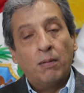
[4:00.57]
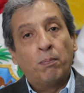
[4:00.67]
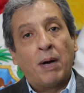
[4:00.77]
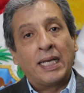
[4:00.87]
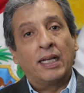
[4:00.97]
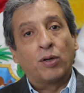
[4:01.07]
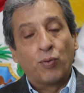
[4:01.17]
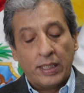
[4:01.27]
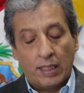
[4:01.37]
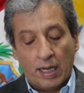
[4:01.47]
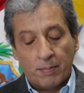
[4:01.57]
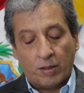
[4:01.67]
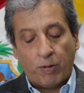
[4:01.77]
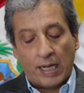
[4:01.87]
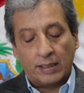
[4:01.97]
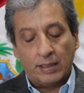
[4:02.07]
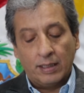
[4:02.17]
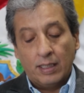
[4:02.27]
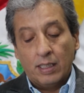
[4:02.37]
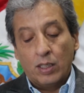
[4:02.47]
by the Green Climate Fund,
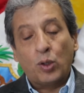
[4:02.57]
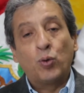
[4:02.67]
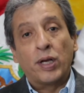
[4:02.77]
to